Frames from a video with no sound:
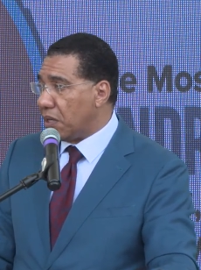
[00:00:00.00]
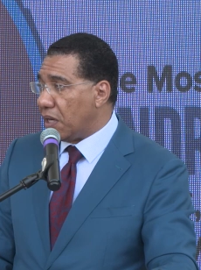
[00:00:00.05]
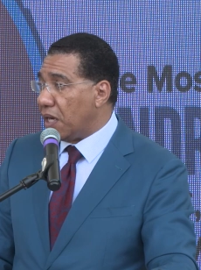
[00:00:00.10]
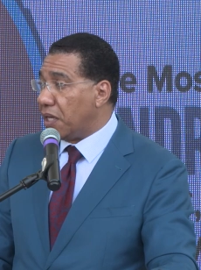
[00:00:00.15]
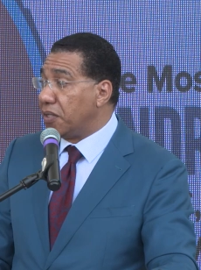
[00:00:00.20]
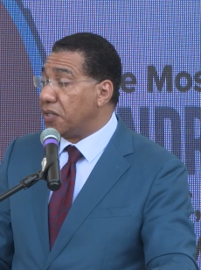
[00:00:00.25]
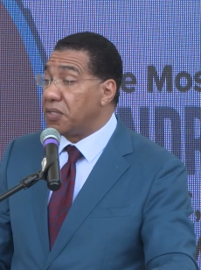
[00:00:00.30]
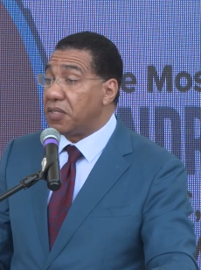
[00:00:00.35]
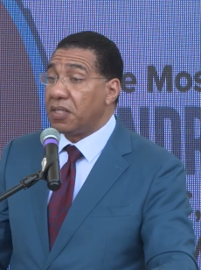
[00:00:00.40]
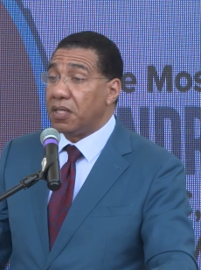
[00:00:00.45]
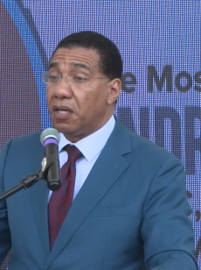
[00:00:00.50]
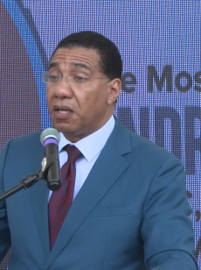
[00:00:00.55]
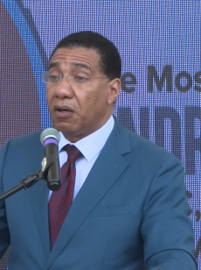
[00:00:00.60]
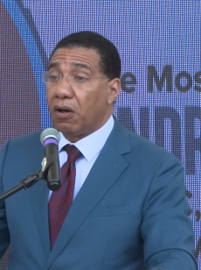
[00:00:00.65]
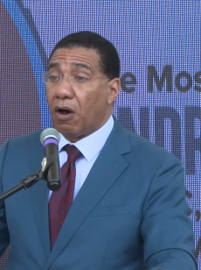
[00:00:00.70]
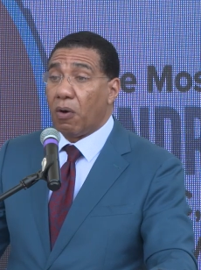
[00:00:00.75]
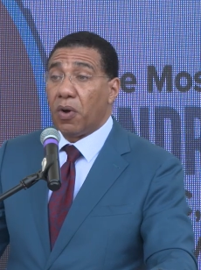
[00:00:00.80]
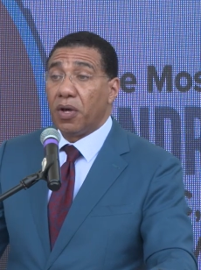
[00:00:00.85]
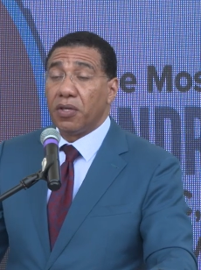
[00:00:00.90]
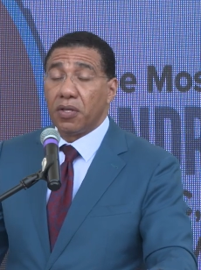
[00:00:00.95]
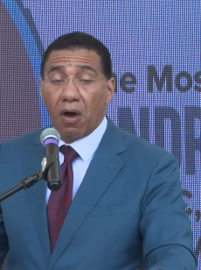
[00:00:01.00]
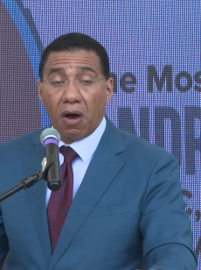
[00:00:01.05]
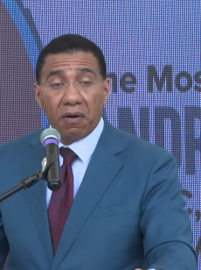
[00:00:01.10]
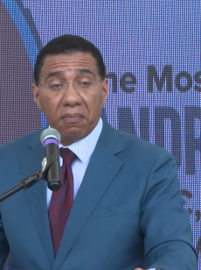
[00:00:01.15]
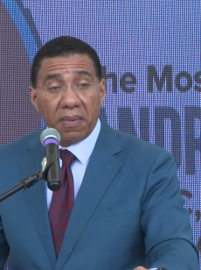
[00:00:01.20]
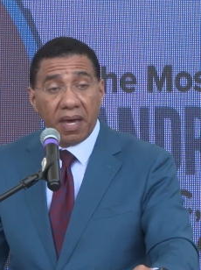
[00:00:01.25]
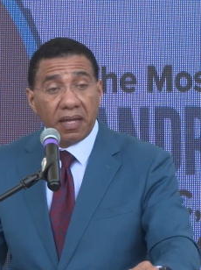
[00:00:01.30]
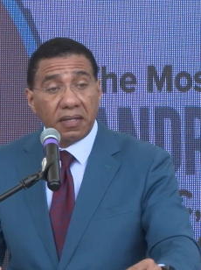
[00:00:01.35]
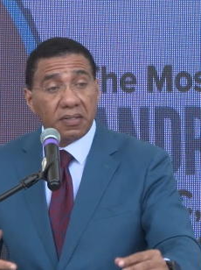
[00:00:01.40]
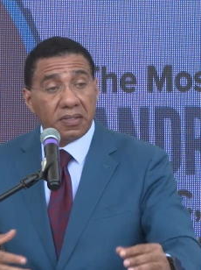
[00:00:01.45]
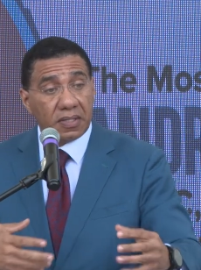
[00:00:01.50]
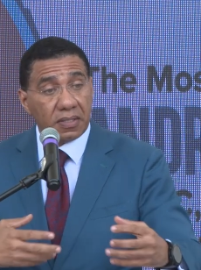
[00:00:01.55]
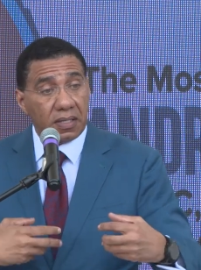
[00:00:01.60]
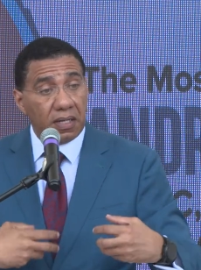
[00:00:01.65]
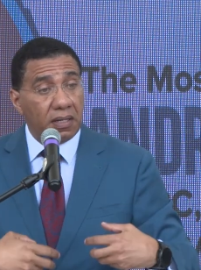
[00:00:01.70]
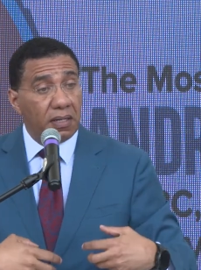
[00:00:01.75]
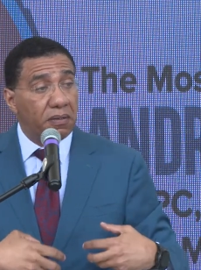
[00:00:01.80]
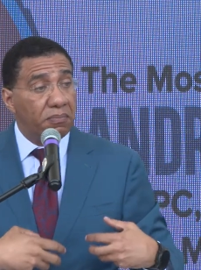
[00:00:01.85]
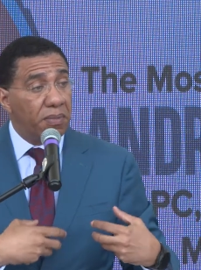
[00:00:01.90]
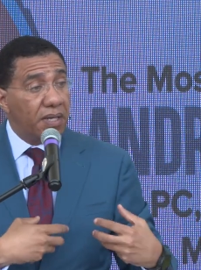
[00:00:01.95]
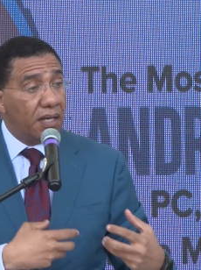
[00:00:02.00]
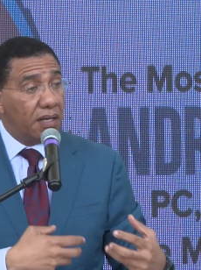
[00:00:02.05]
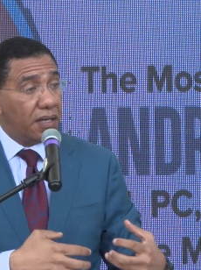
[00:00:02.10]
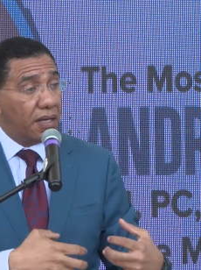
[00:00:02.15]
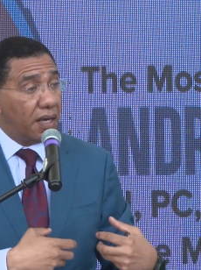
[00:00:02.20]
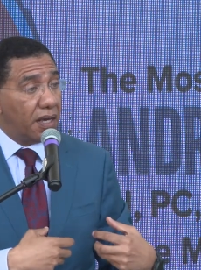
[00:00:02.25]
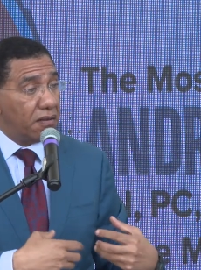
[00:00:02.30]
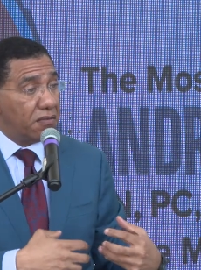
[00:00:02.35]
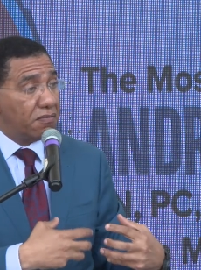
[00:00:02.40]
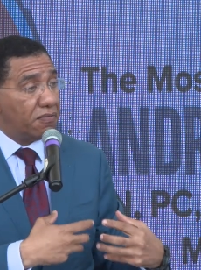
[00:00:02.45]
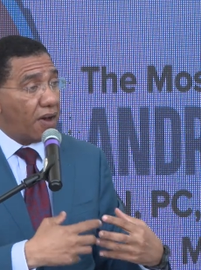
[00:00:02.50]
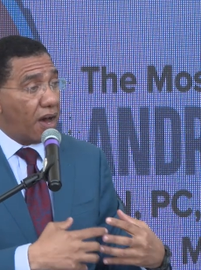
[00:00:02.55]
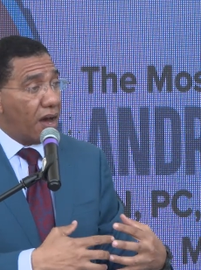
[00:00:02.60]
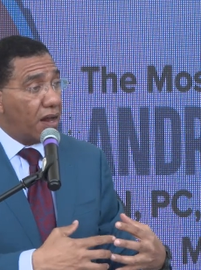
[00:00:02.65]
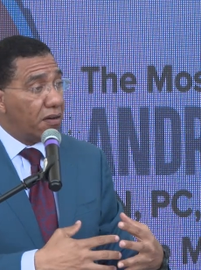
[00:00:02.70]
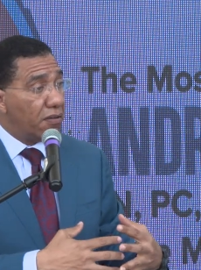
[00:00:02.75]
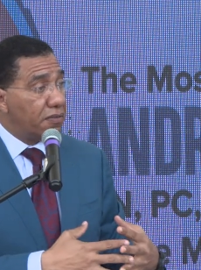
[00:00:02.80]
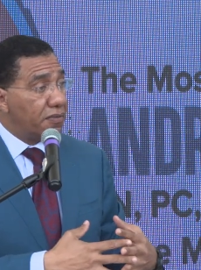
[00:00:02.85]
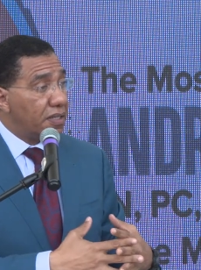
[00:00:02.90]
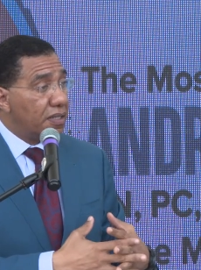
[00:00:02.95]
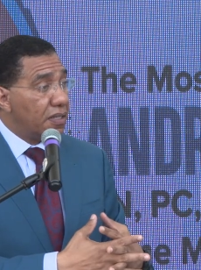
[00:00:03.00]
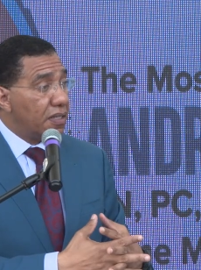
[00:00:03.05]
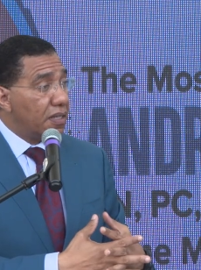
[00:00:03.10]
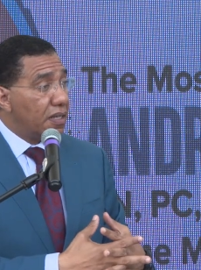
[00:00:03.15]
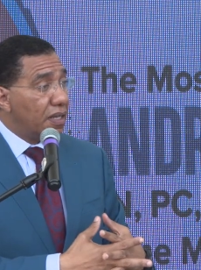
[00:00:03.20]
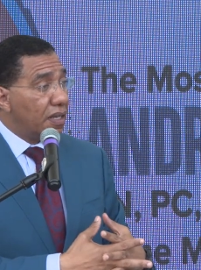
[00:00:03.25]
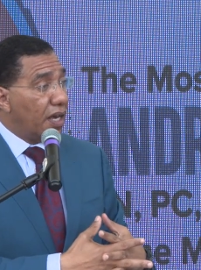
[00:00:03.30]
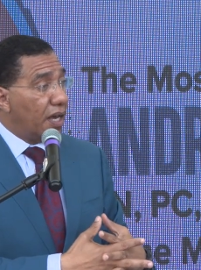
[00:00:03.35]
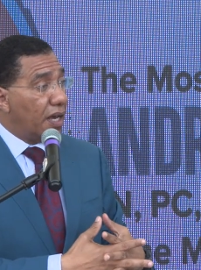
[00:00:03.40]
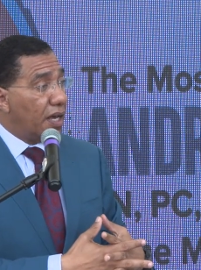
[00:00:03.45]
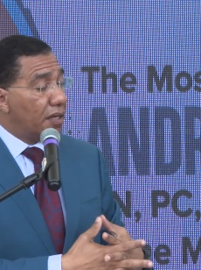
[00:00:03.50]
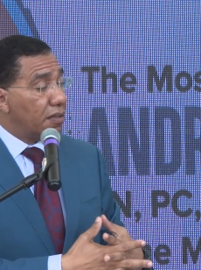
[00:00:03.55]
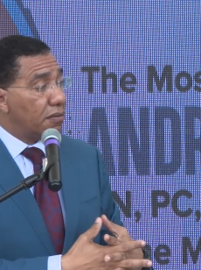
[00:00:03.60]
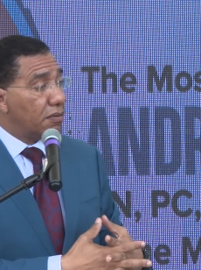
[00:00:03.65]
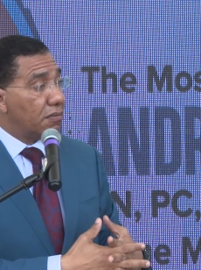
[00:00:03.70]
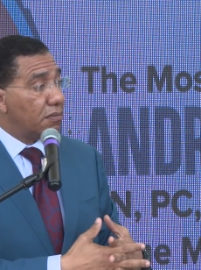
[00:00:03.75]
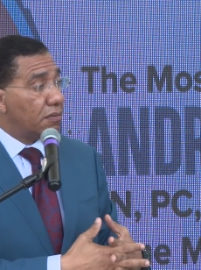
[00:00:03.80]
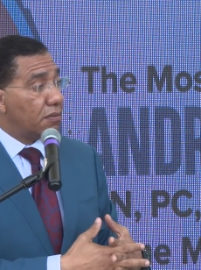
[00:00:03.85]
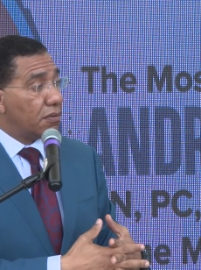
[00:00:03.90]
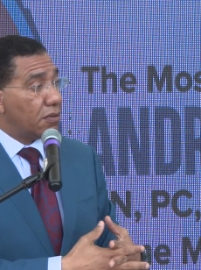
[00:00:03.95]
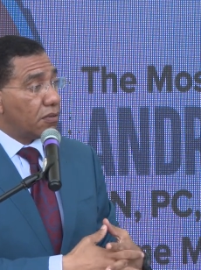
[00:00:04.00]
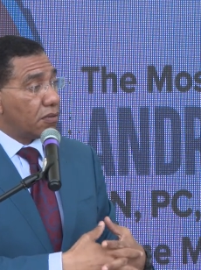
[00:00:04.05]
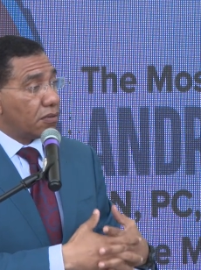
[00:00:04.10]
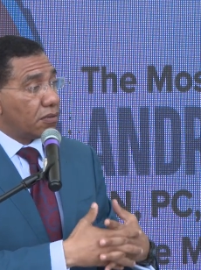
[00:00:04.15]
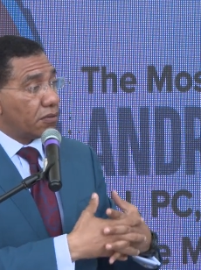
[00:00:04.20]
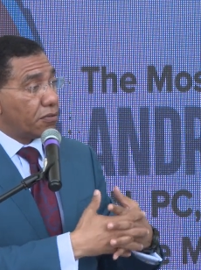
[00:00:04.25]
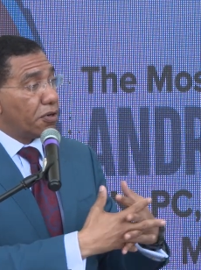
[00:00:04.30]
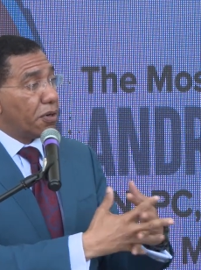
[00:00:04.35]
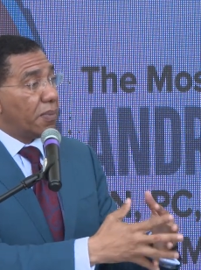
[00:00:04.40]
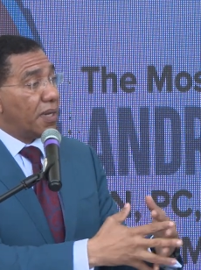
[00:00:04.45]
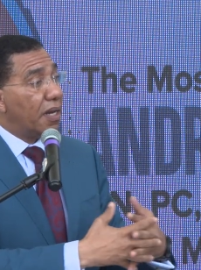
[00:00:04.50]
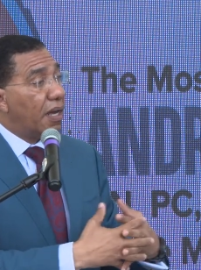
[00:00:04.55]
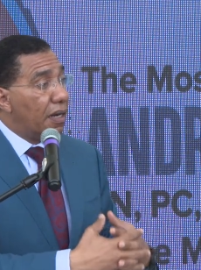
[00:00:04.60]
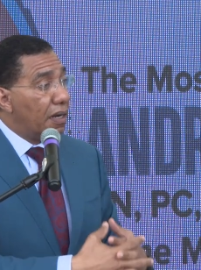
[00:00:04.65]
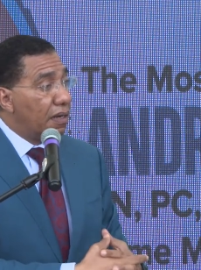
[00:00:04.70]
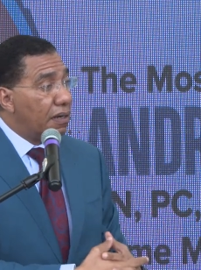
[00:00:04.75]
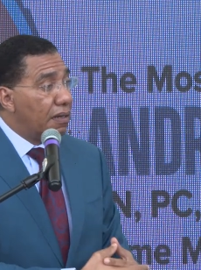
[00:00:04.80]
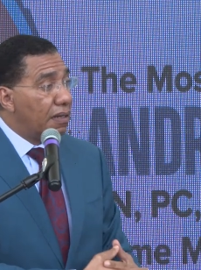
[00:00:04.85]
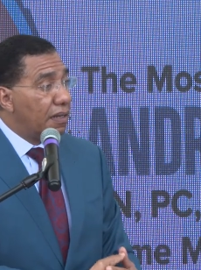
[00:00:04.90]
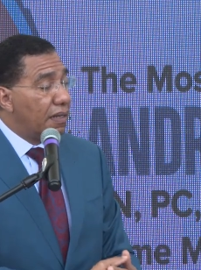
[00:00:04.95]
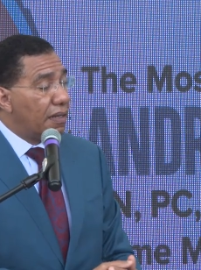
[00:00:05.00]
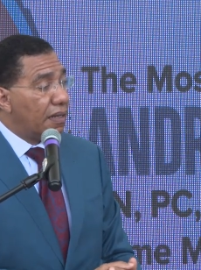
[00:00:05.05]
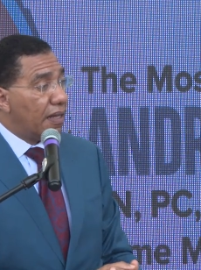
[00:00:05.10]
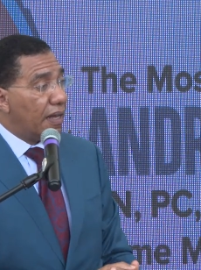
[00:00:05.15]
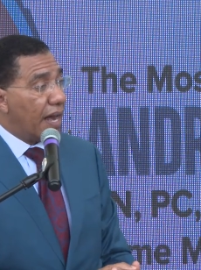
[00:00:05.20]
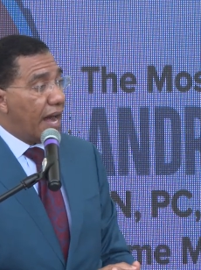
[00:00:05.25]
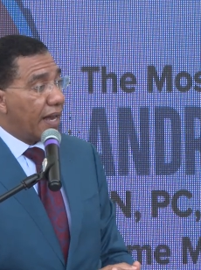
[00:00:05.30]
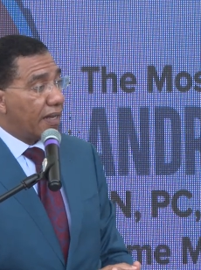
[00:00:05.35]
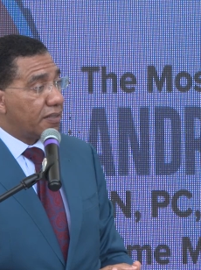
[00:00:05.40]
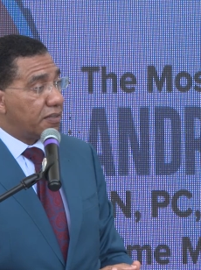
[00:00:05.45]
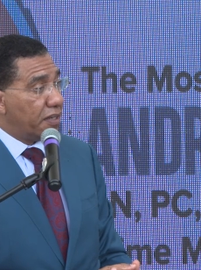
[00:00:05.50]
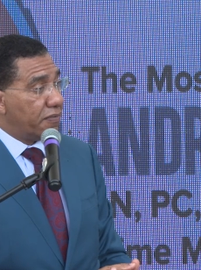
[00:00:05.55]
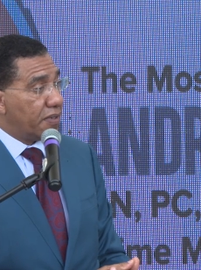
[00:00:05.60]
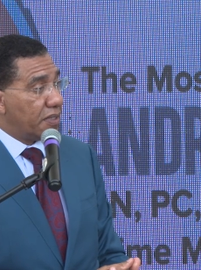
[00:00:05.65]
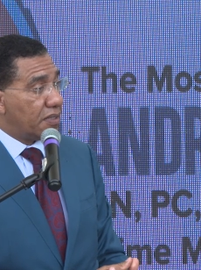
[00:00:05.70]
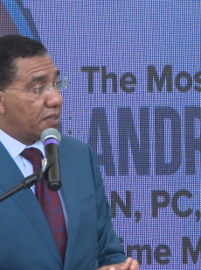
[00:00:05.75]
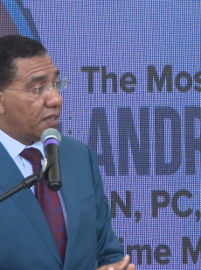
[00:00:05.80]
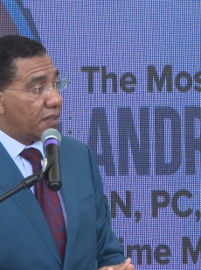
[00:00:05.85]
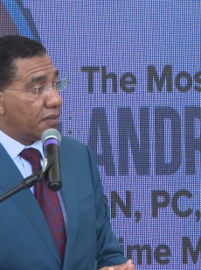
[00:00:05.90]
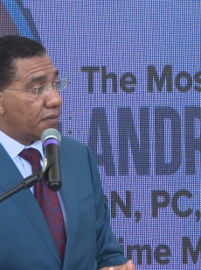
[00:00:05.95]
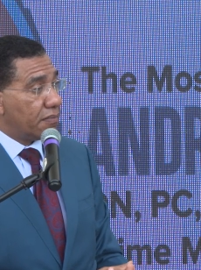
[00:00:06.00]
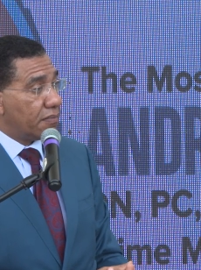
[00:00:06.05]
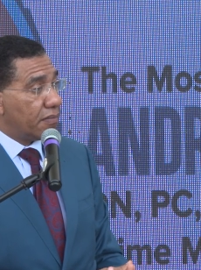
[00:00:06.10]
in seeing our young men still being involved in criminal activity,